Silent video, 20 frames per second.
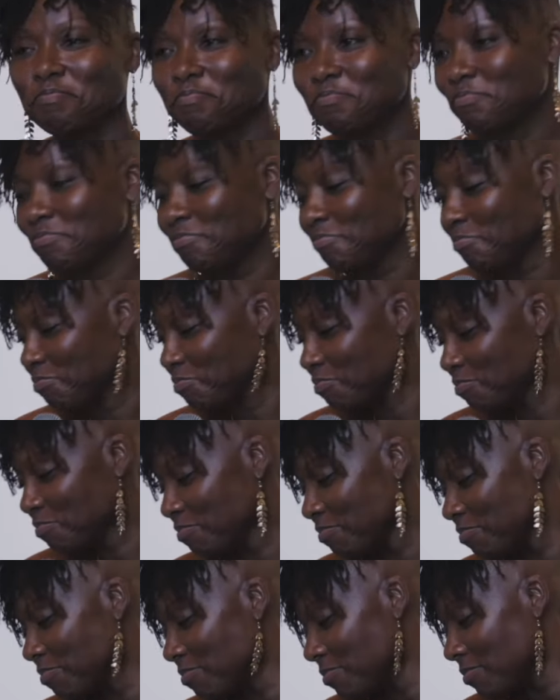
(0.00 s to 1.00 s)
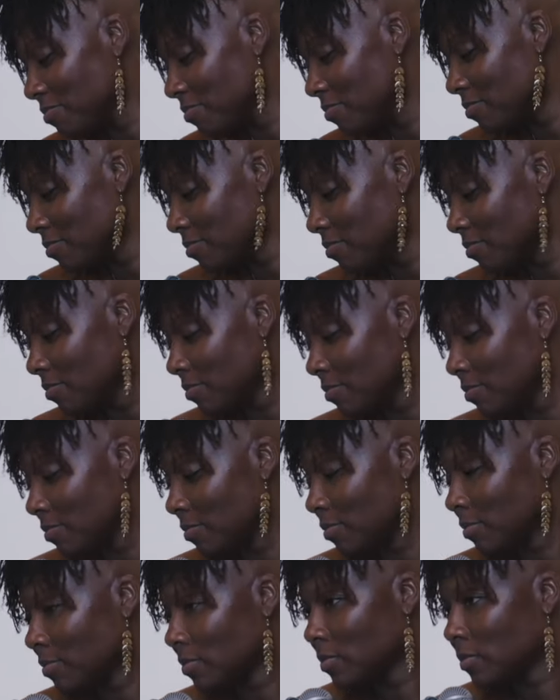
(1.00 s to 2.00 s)

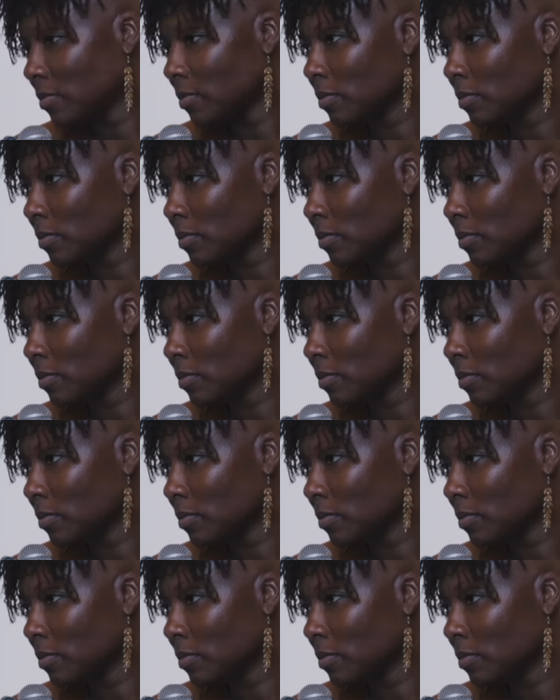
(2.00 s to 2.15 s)
(no one is talking)